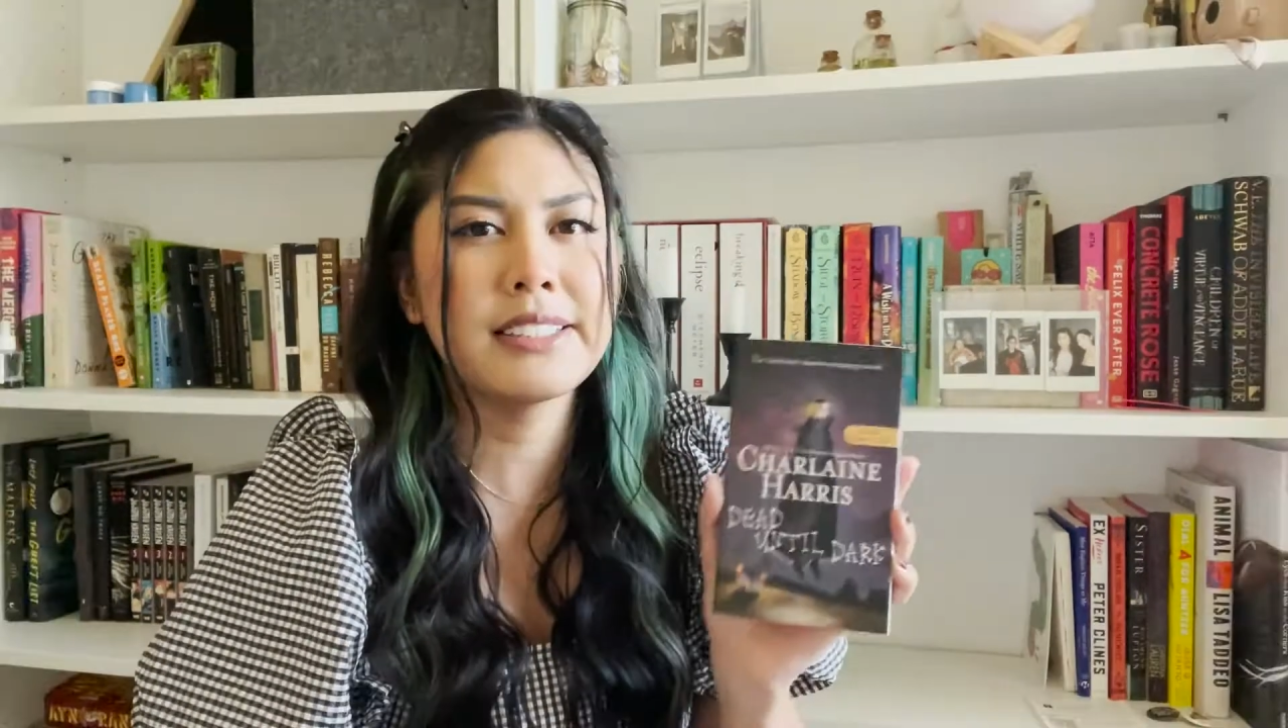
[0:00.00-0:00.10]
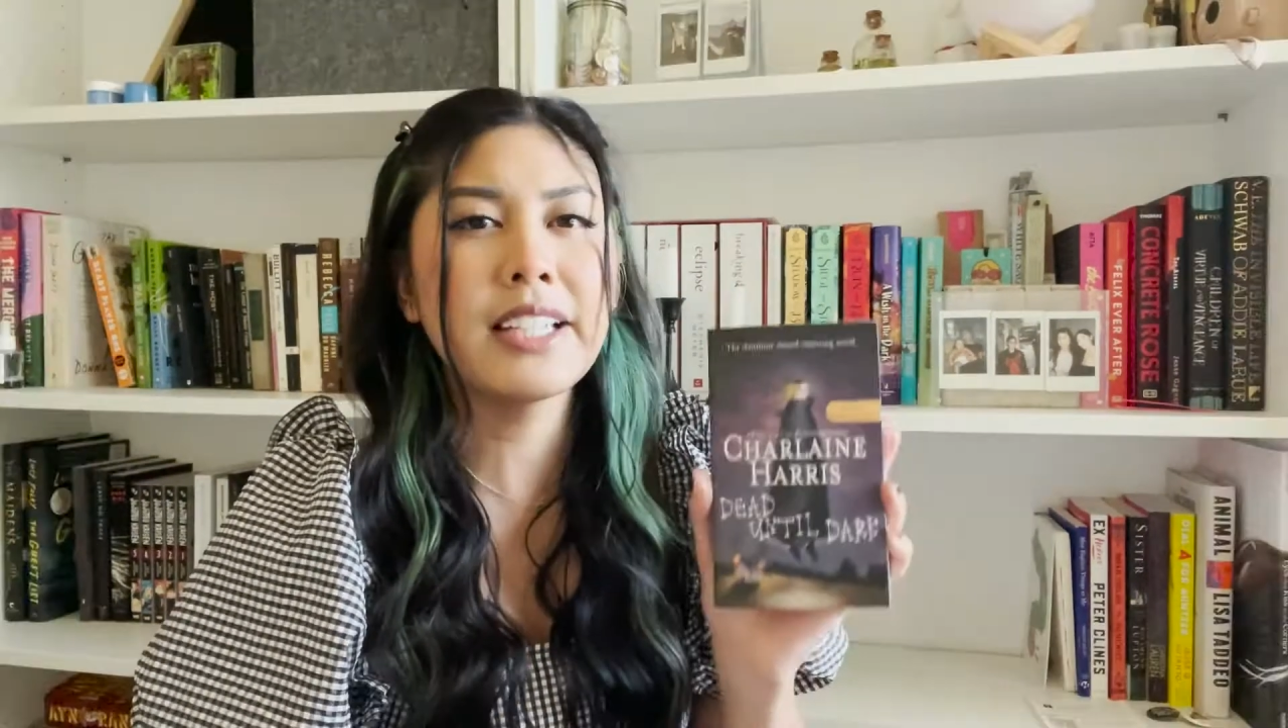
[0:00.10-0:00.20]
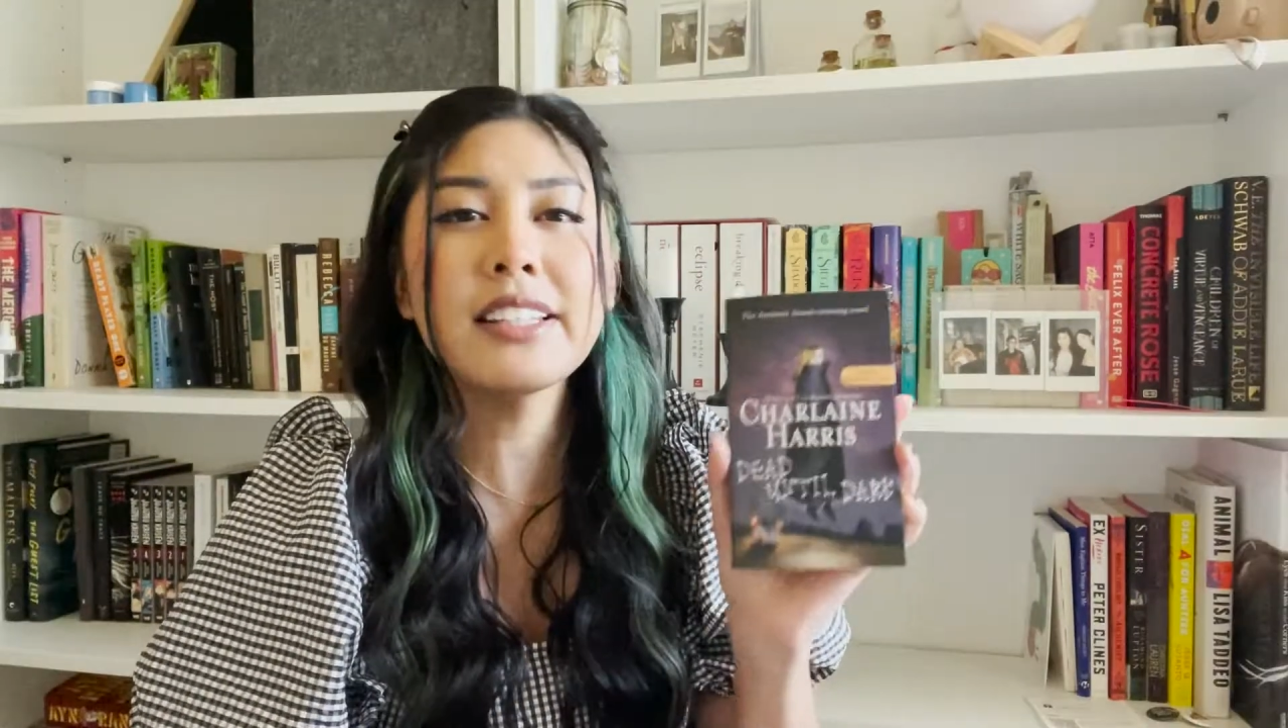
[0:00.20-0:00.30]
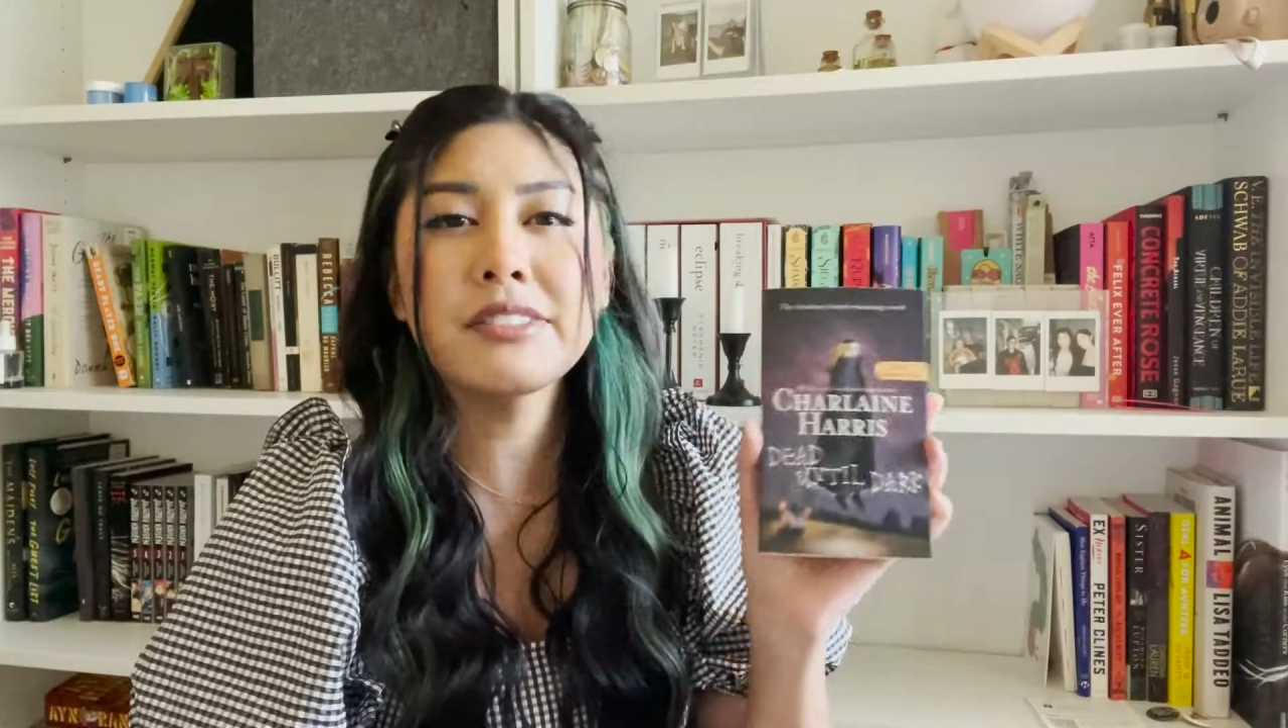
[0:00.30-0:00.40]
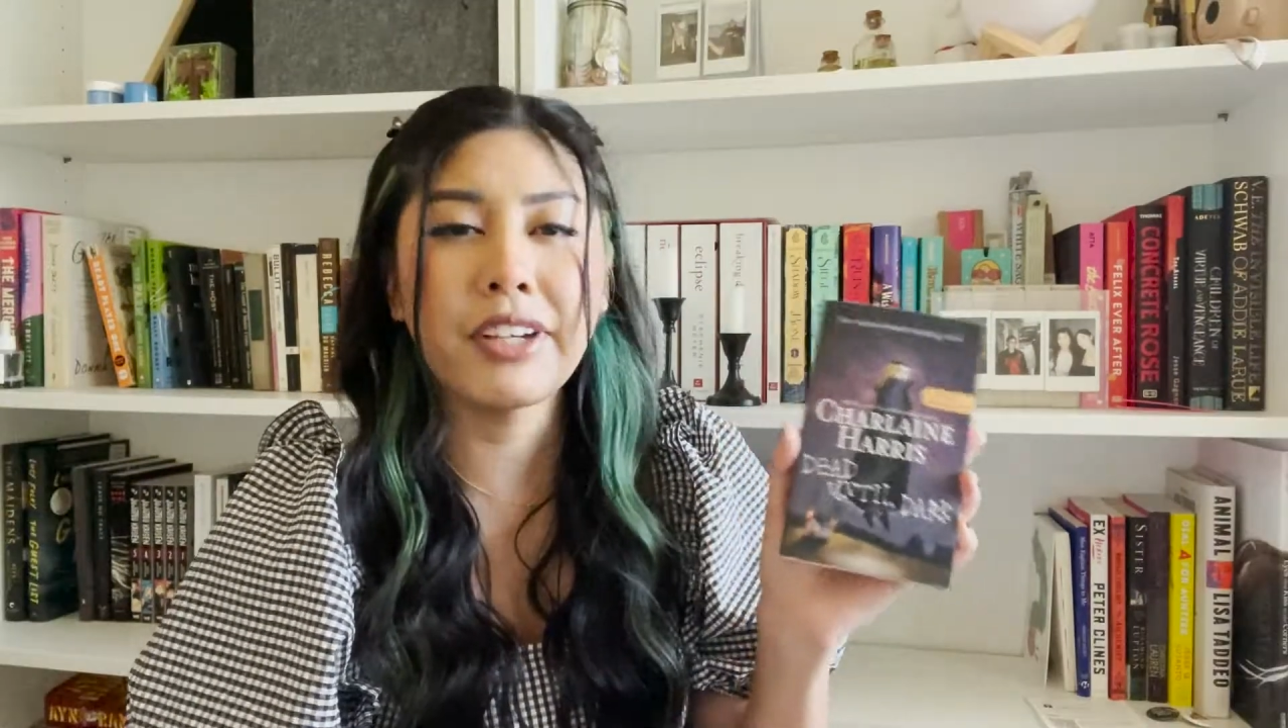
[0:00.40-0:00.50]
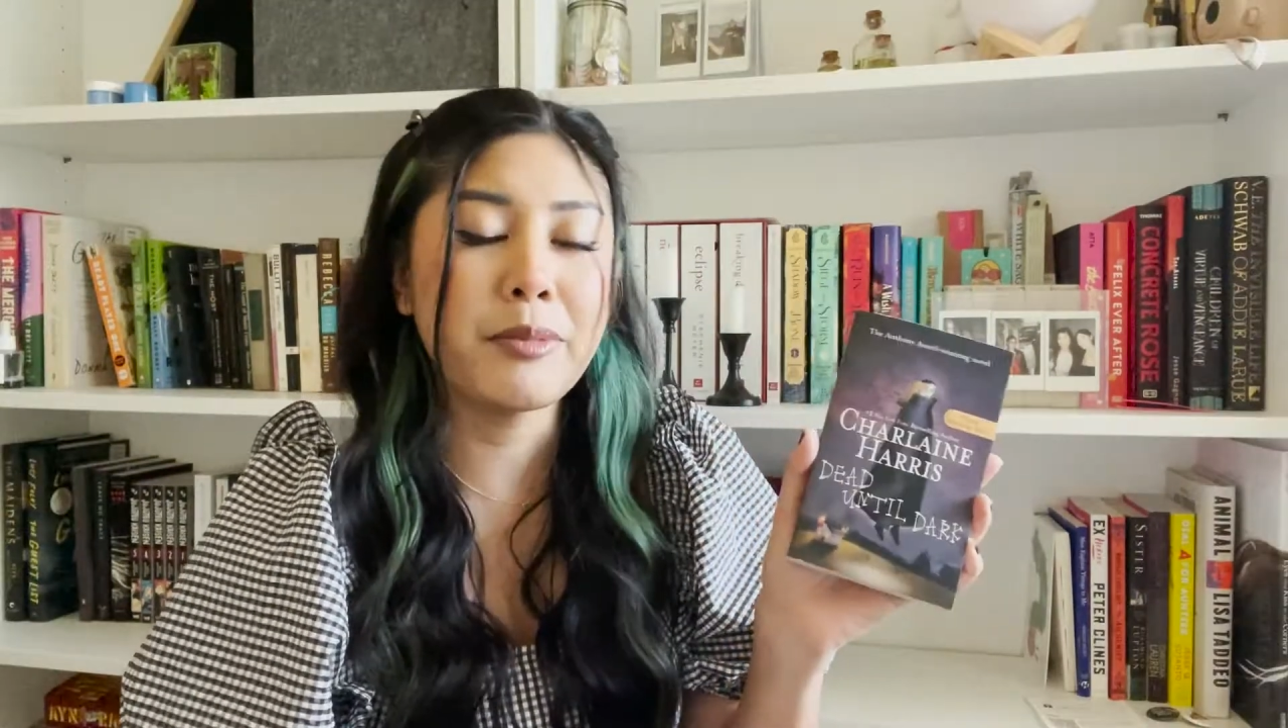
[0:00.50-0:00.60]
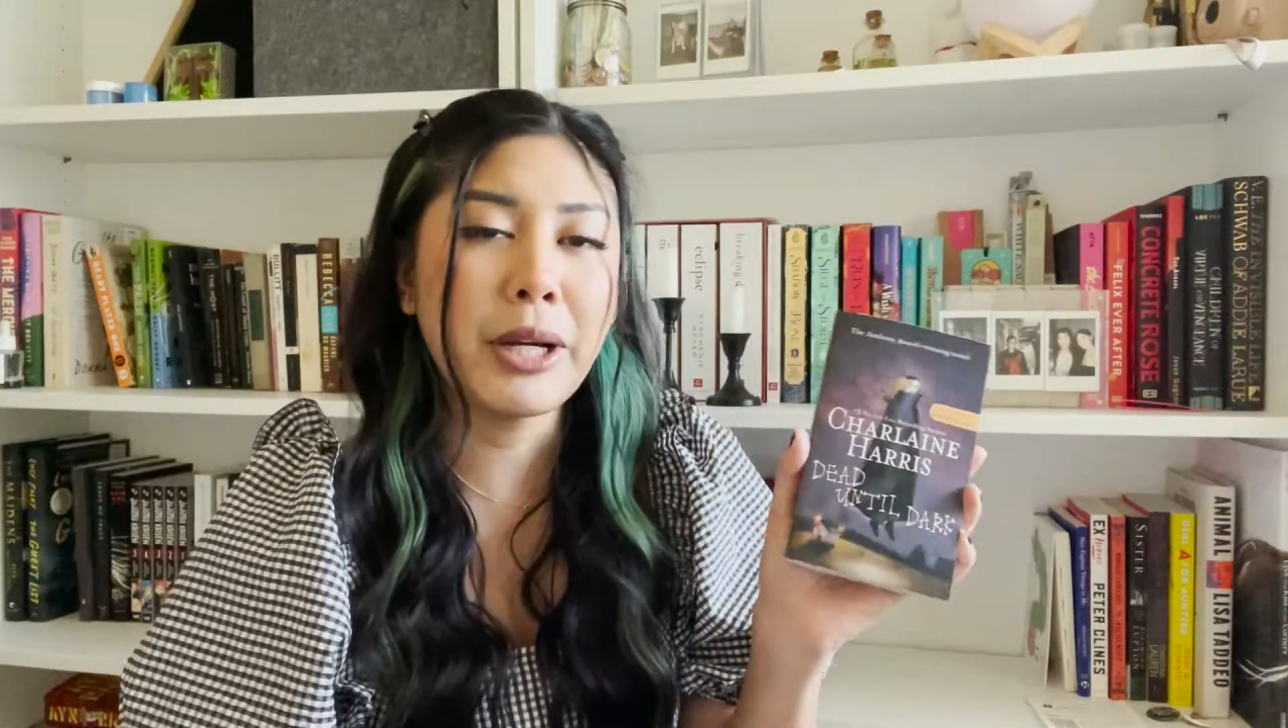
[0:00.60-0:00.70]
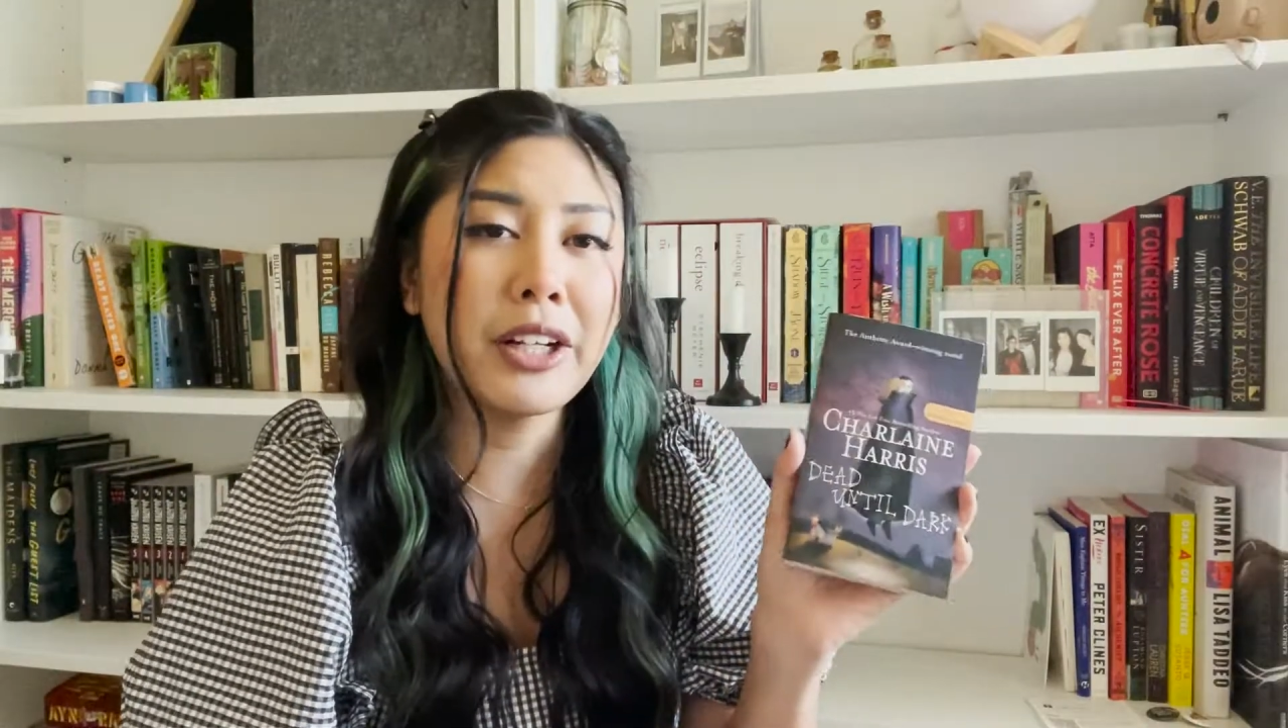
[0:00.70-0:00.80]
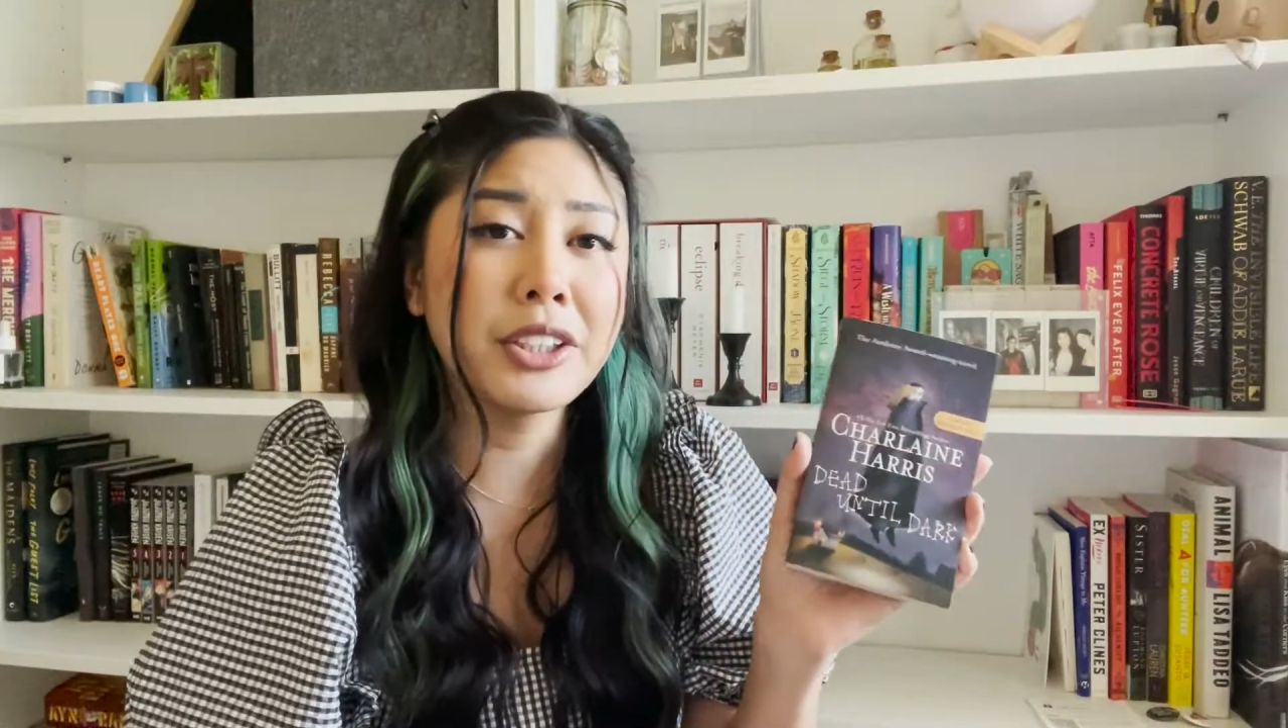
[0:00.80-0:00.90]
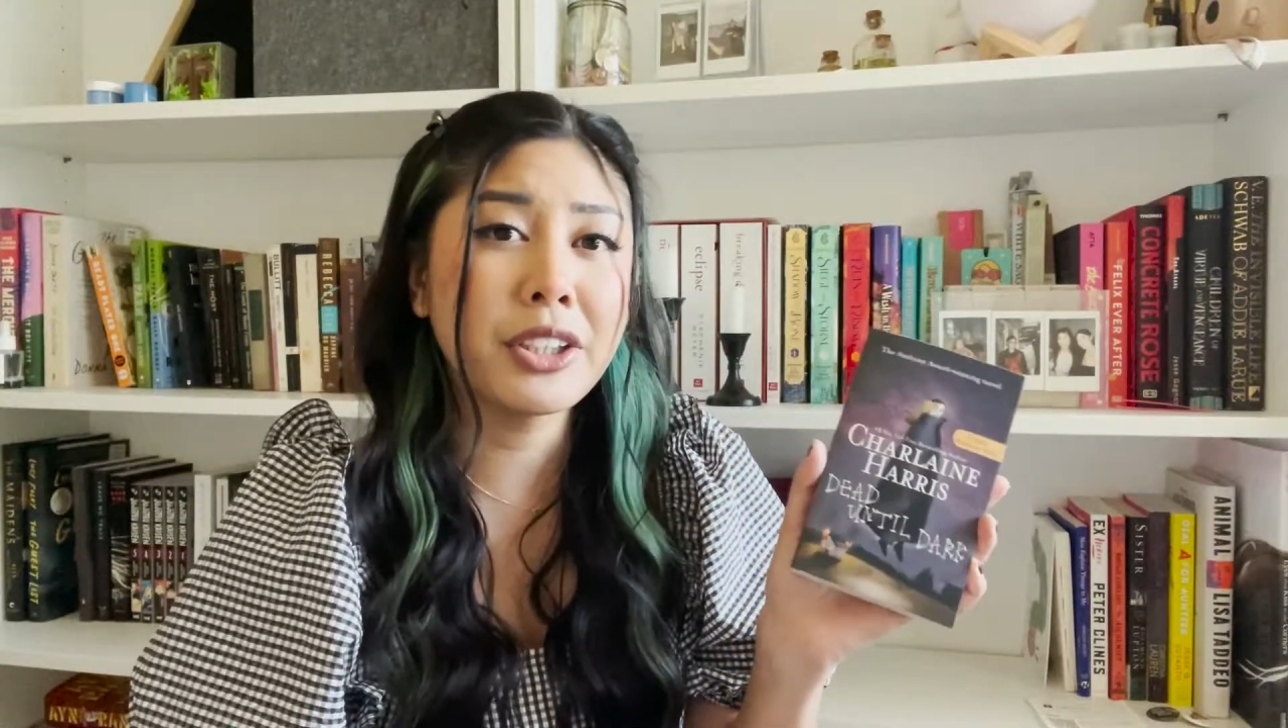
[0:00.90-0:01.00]
like this
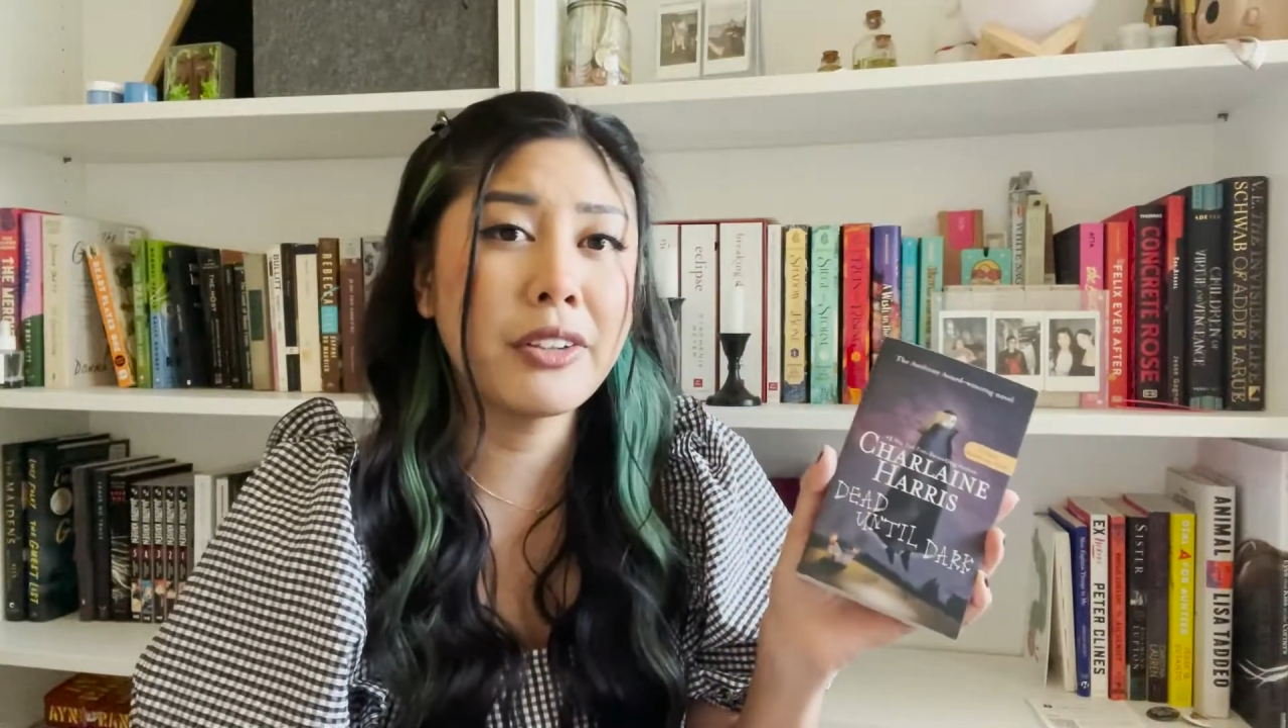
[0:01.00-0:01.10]
vampire show